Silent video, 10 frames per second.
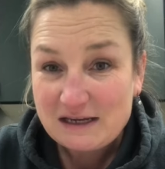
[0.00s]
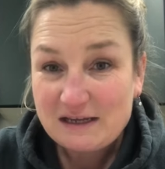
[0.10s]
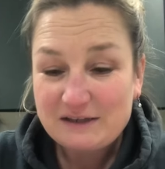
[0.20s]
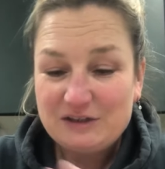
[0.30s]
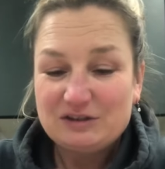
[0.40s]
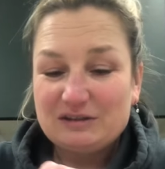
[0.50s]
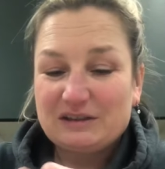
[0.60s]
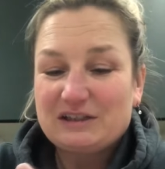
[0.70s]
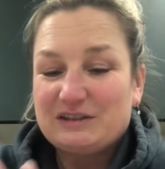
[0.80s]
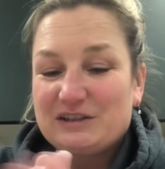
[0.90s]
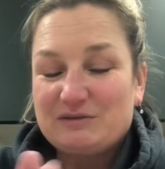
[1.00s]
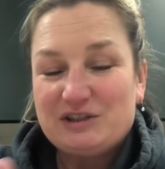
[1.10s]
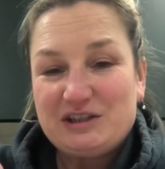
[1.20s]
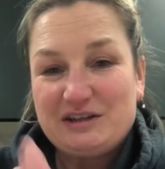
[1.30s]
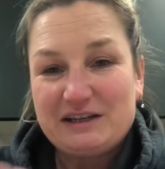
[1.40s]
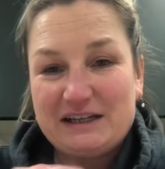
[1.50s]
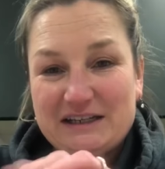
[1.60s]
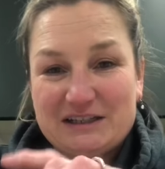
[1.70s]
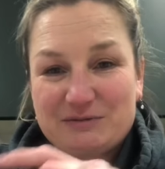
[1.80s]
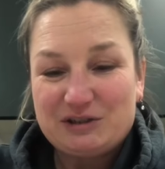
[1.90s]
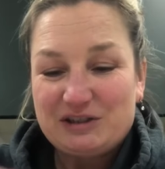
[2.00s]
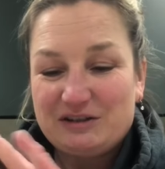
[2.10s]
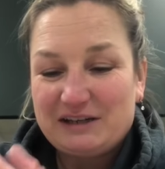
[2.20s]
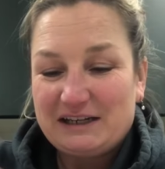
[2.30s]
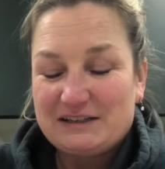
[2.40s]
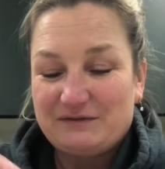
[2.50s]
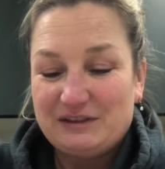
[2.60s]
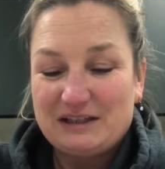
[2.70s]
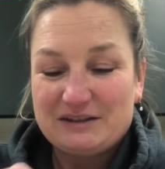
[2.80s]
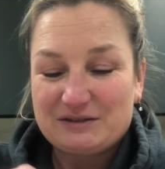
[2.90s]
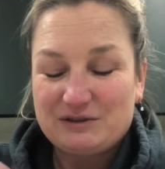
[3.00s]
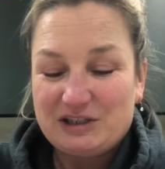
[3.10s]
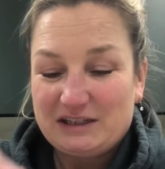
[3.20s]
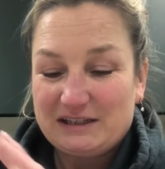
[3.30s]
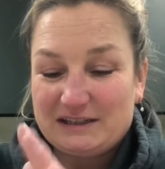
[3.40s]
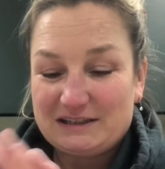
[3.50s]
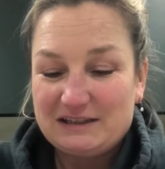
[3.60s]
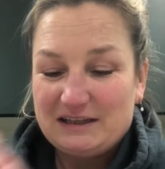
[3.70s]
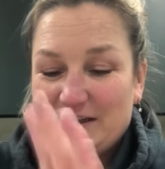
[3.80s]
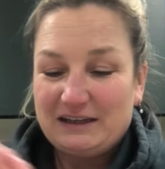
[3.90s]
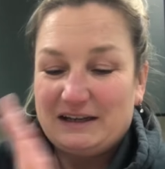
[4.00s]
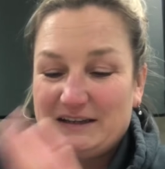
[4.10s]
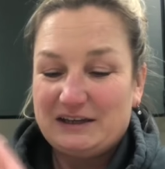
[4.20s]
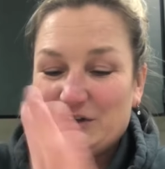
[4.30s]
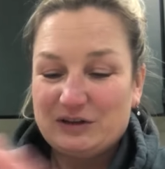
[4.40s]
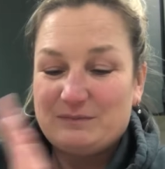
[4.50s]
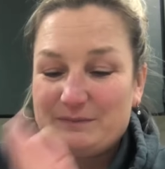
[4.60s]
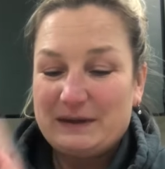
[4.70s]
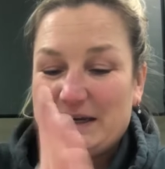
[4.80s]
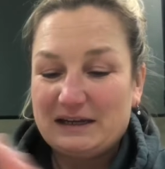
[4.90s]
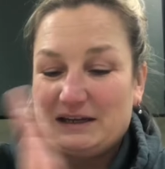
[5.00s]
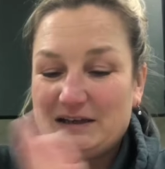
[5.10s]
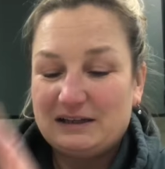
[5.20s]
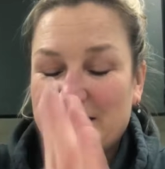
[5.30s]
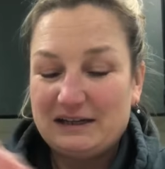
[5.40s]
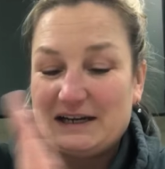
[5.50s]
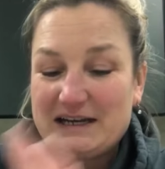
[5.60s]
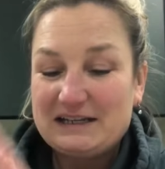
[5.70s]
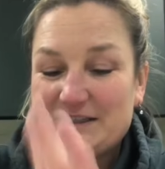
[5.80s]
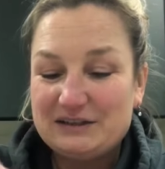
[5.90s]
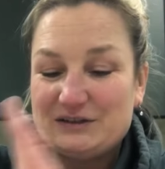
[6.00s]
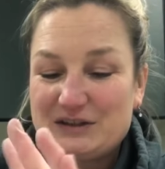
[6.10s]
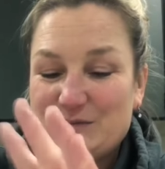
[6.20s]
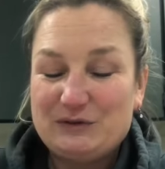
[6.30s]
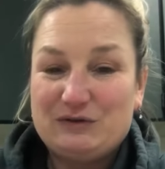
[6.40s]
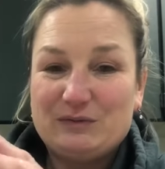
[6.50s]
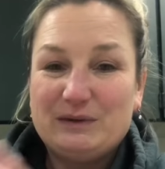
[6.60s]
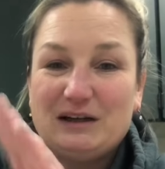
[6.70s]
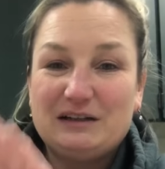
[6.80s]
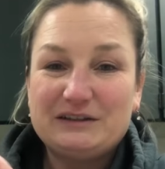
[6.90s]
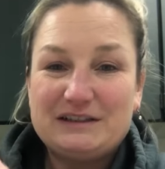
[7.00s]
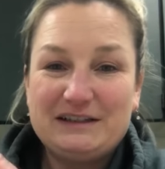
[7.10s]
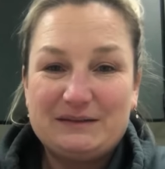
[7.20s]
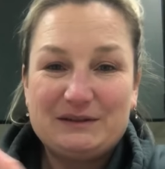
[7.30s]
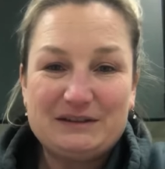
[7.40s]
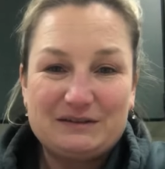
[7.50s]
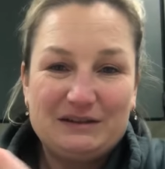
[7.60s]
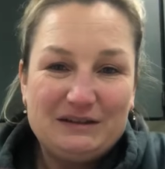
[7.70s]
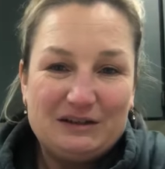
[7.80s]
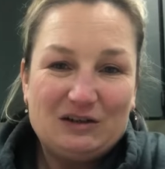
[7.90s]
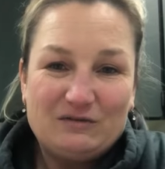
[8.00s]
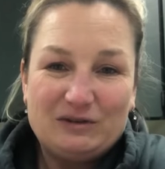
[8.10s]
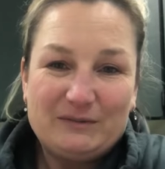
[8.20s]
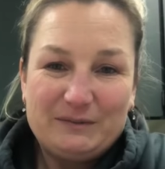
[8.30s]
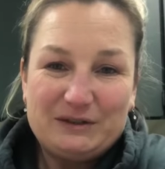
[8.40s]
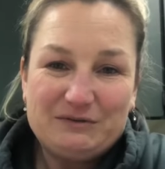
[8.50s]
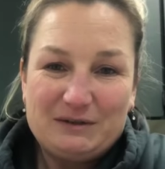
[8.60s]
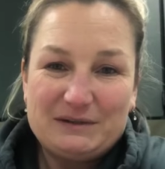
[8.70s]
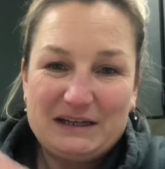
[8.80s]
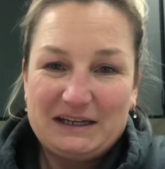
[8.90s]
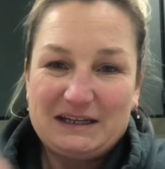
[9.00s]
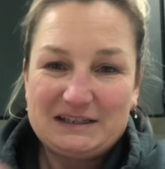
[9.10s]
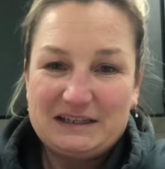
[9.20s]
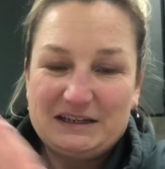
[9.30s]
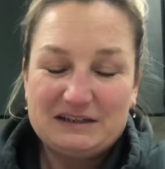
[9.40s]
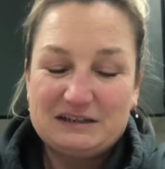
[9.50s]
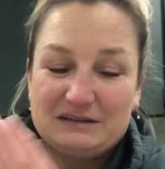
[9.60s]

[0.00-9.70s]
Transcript: you're going to squish it in your hands and feel how squishy it is. And then you're going to make a nice smooth ball. You see I'm just rubbing it between my hands here.